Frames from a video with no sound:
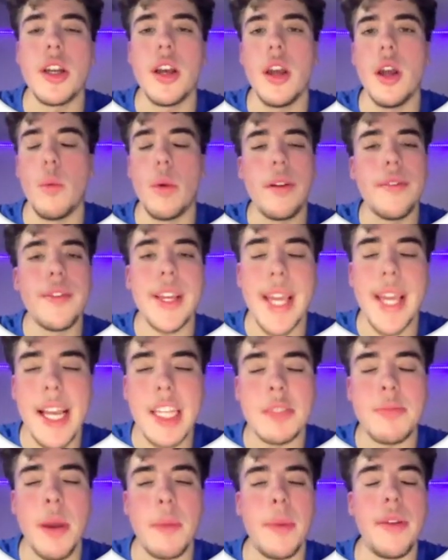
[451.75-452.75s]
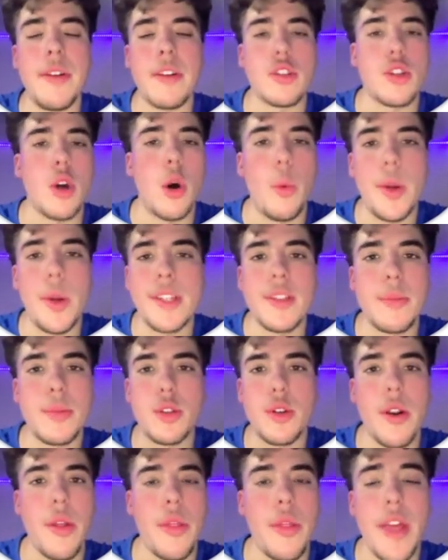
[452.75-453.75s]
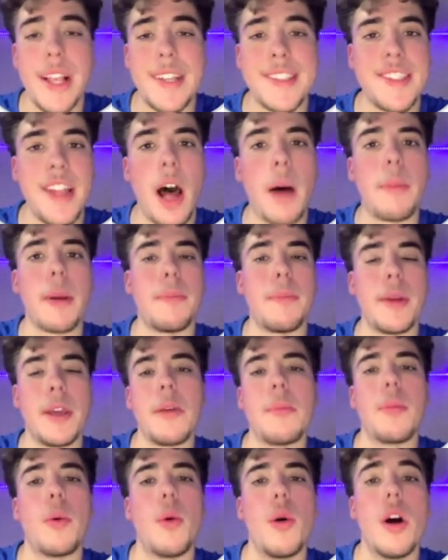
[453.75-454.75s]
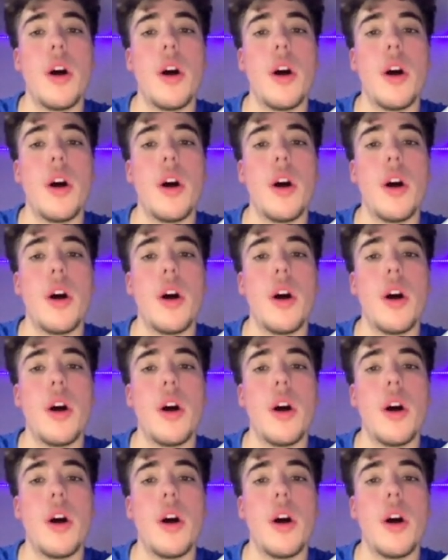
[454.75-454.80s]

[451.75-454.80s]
Whatever the case may be, there's always some sort of thing stopping people,